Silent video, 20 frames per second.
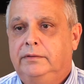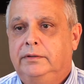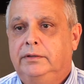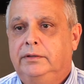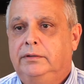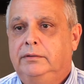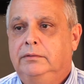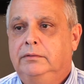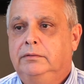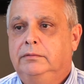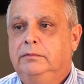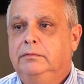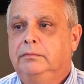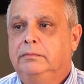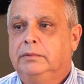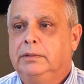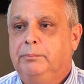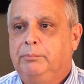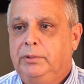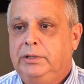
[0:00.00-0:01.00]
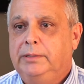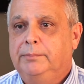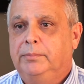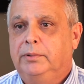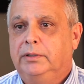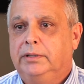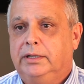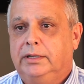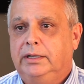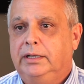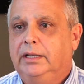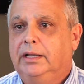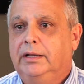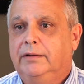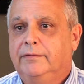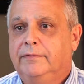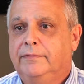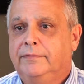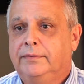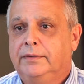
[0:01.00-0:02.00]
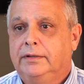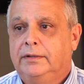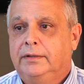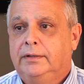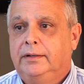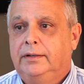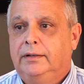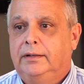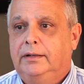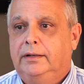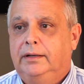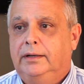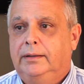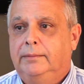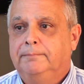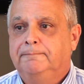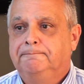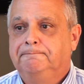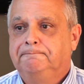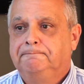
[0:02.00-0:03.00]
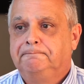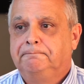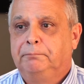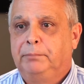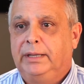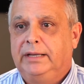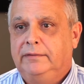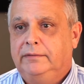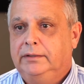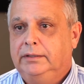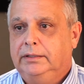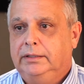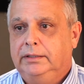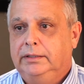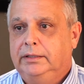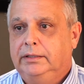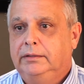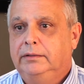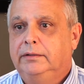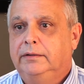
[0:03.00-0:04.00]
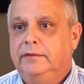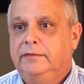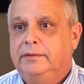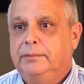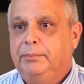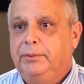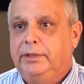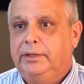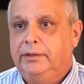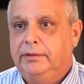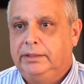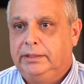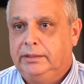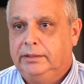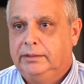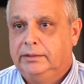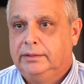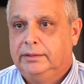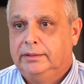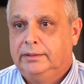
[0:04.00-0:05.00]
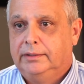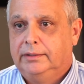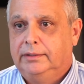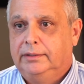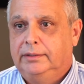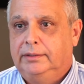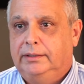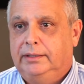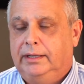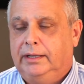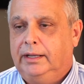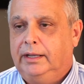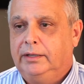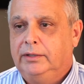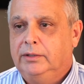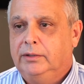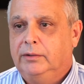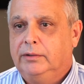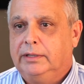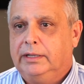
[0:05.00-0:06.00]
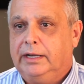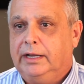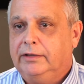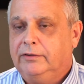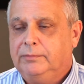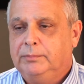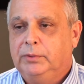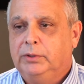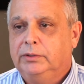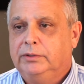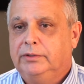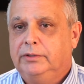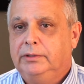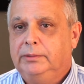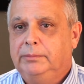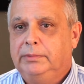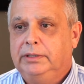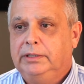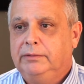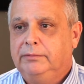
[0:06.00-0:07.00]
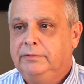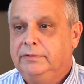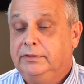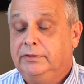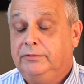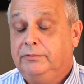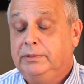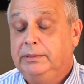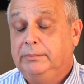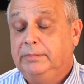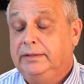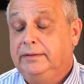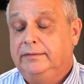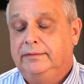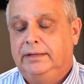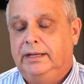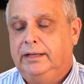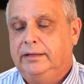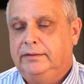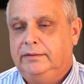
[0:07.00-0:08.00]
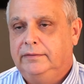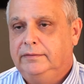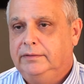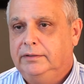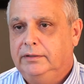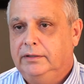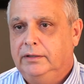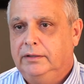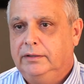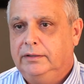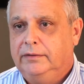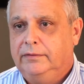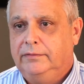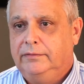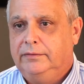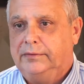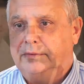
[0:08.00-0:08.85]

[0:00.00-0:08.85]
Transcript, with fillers: into the people that he loves, um, basically disappearing. Uh, I know that I spoke to him and he was extremely sad to see all this